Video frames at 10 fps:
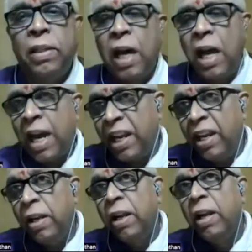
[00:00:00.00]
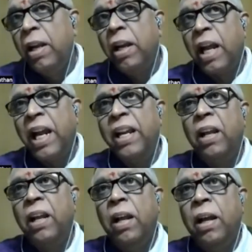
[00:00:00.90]
hierarchy,
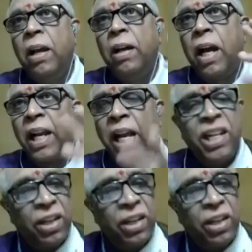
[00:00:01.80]
right? Again,